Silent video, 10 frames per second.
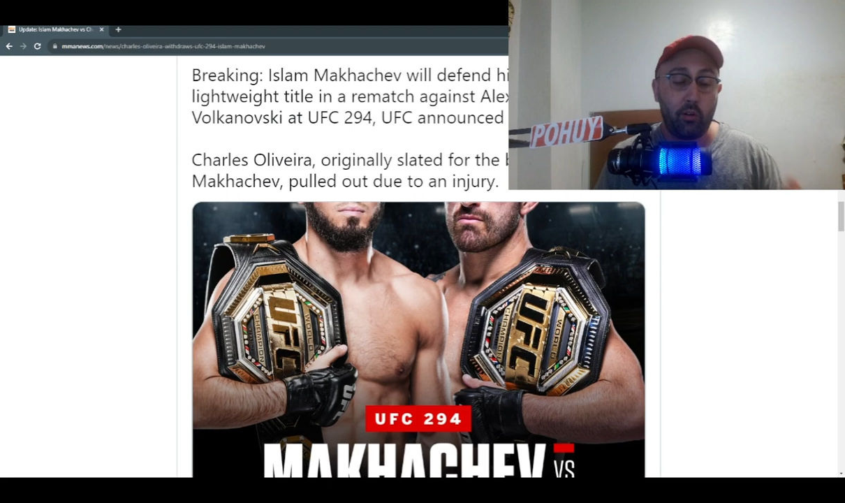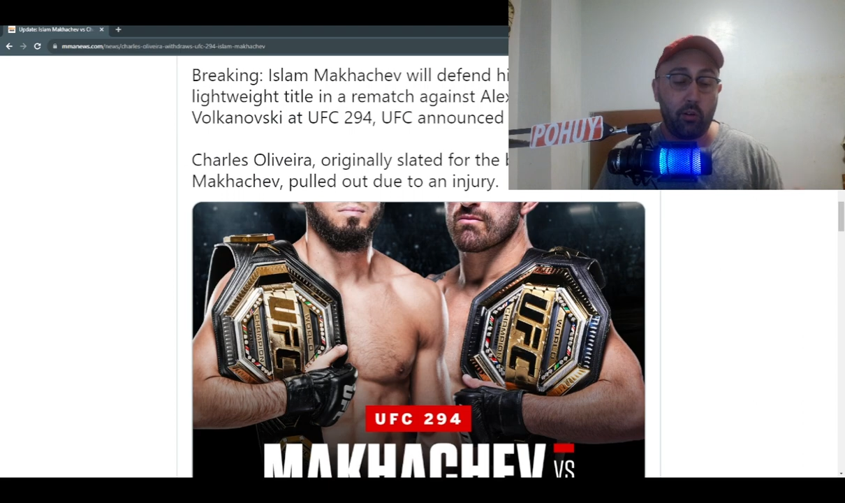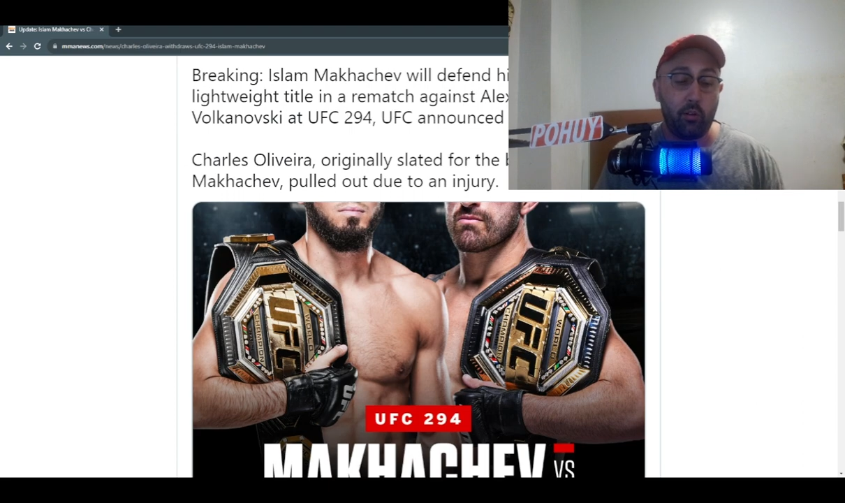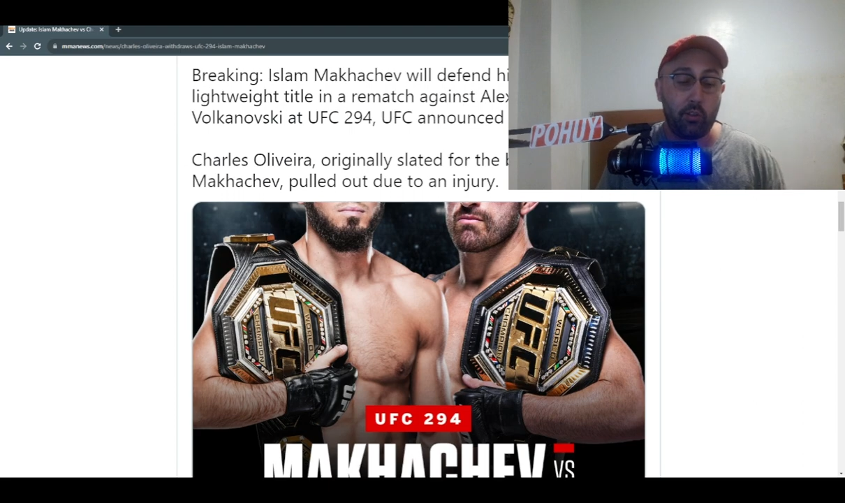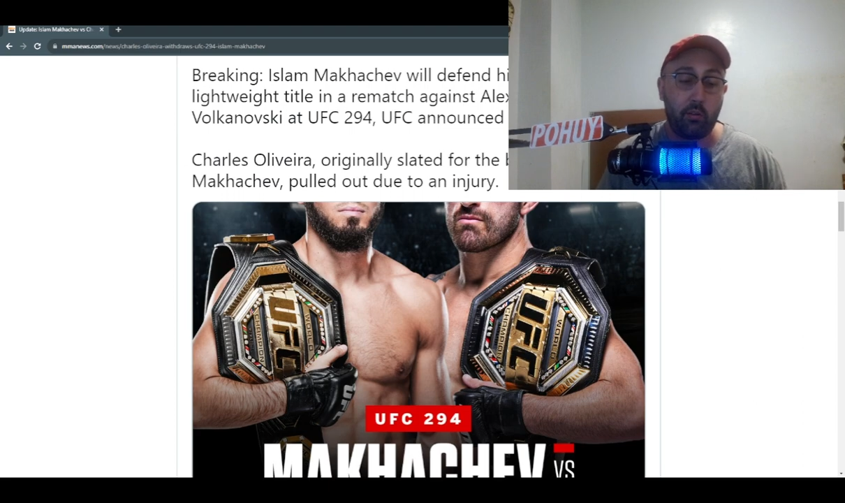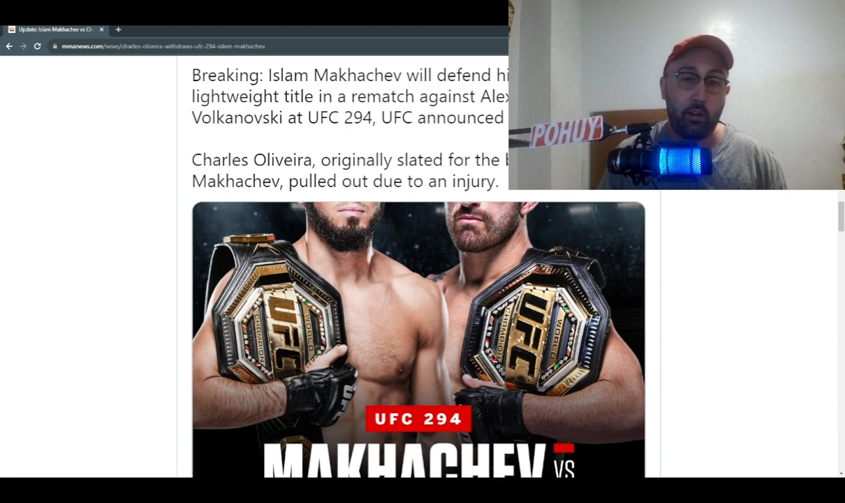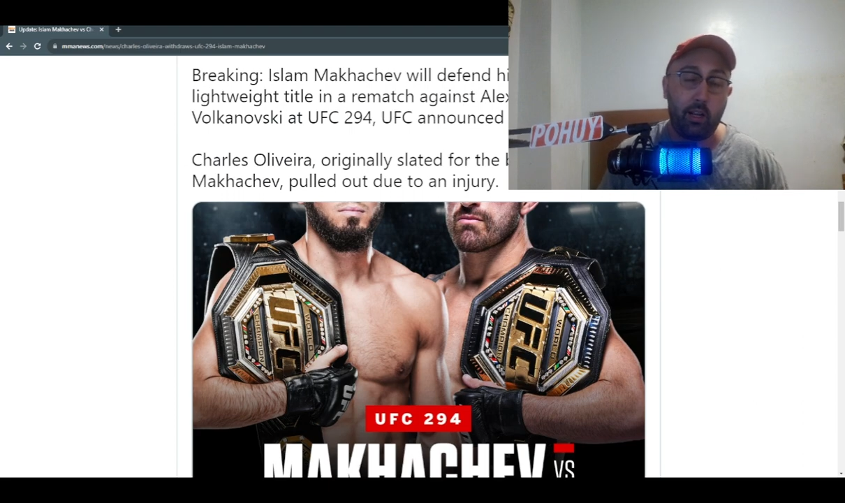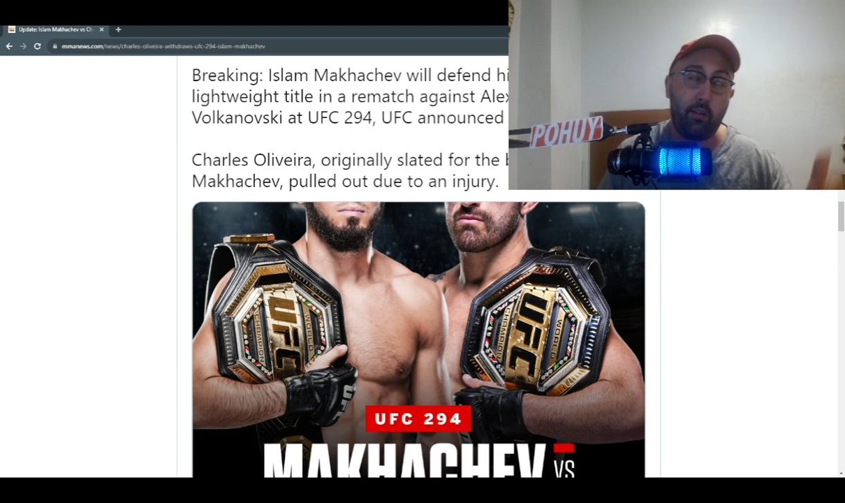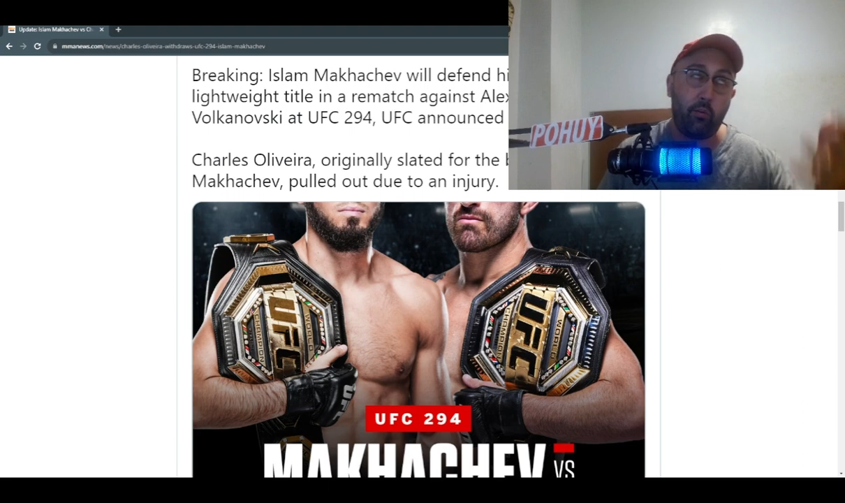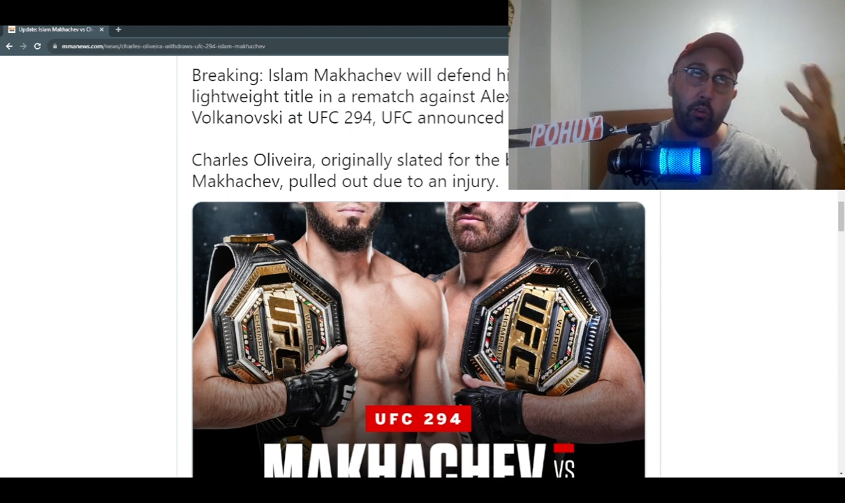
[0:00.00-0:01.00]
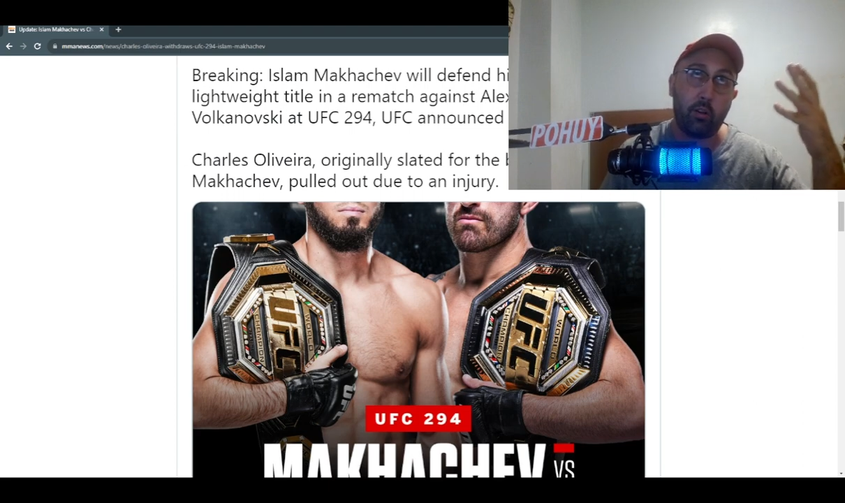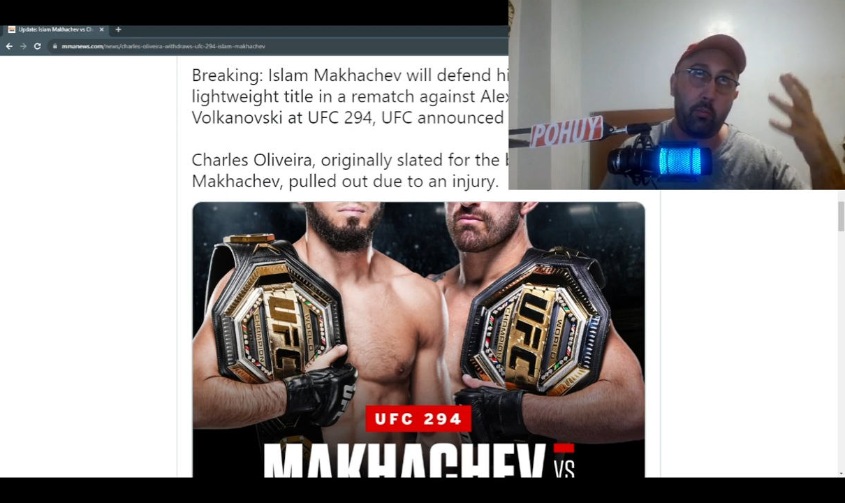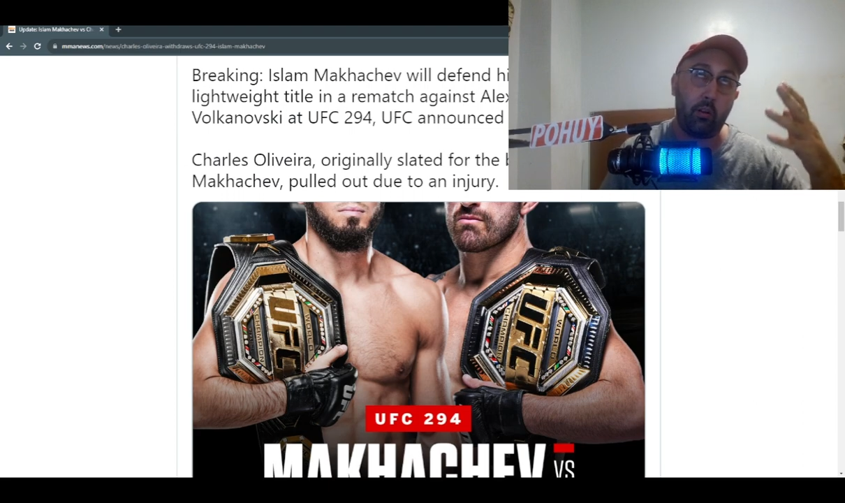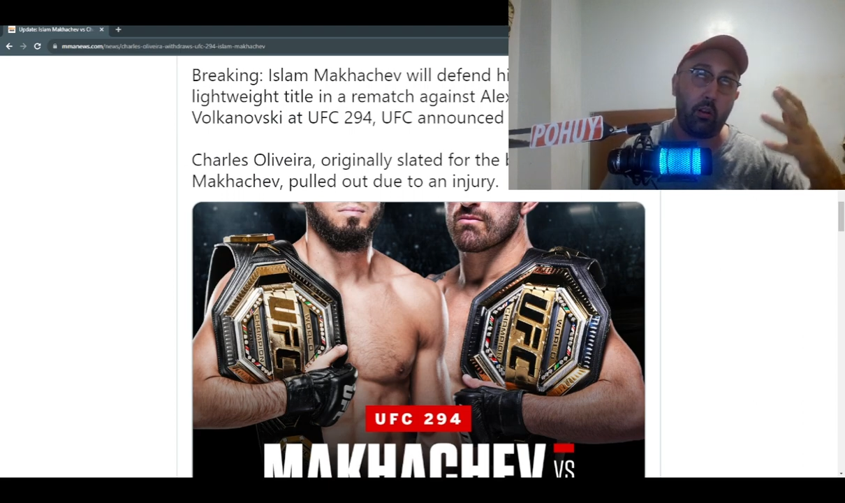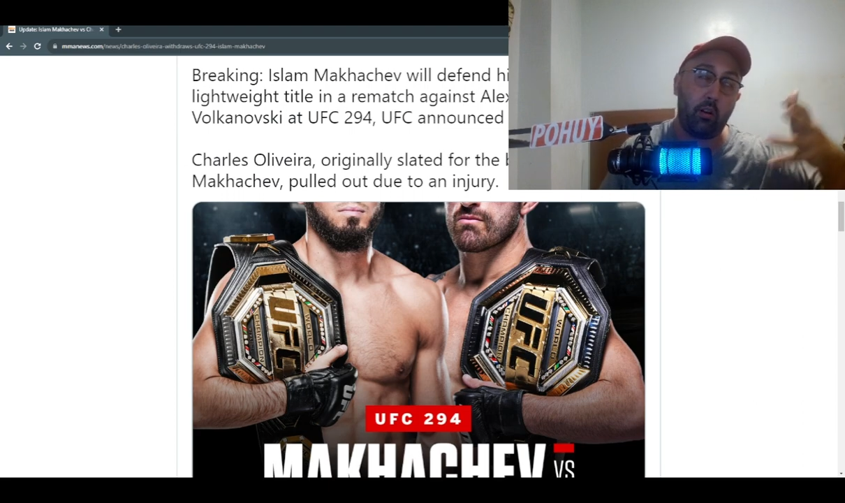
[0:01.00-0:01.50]
Volkanovski, right? Everyone's going
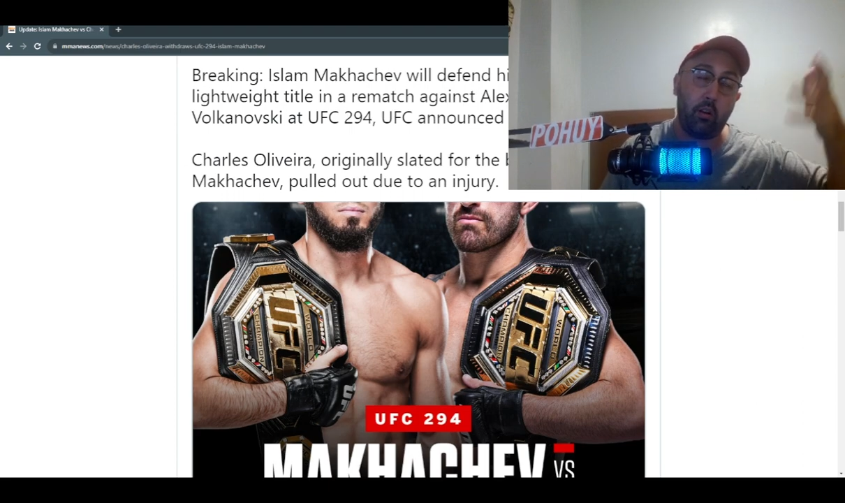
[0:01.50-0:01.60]
to be like,